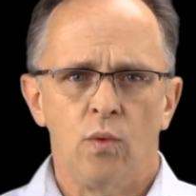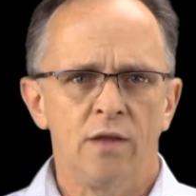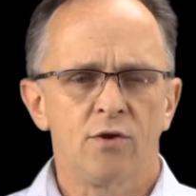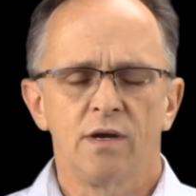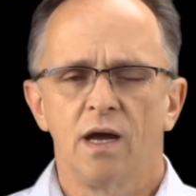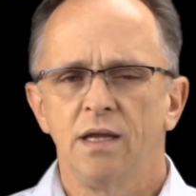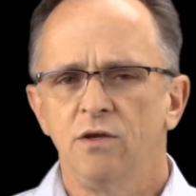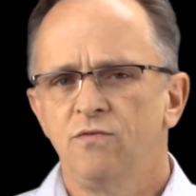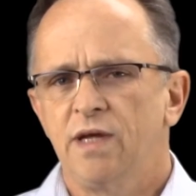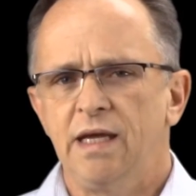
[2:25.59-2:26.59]
whether or not
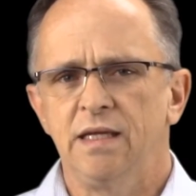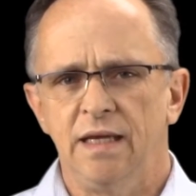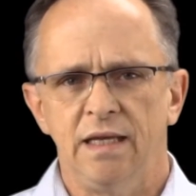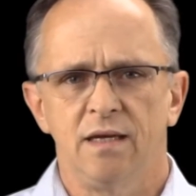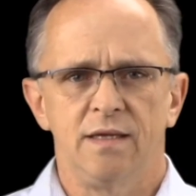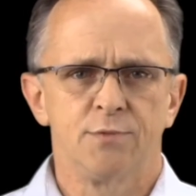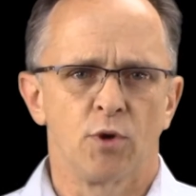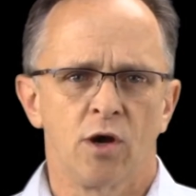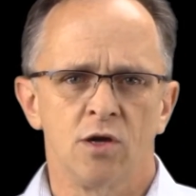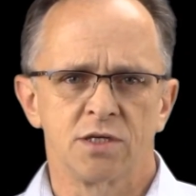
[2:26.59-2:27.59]
you've taken any of these
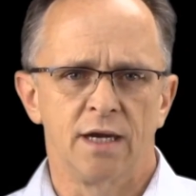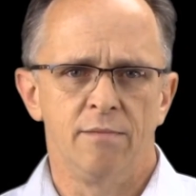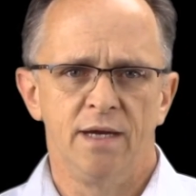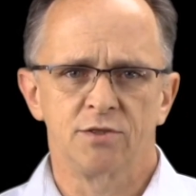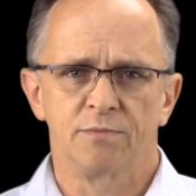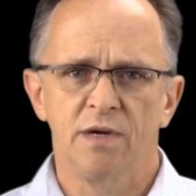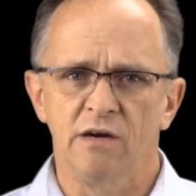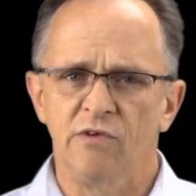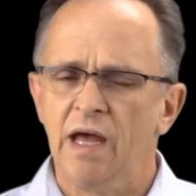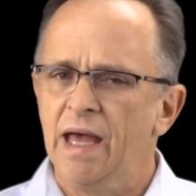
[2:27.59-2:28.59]
precautionary measures above,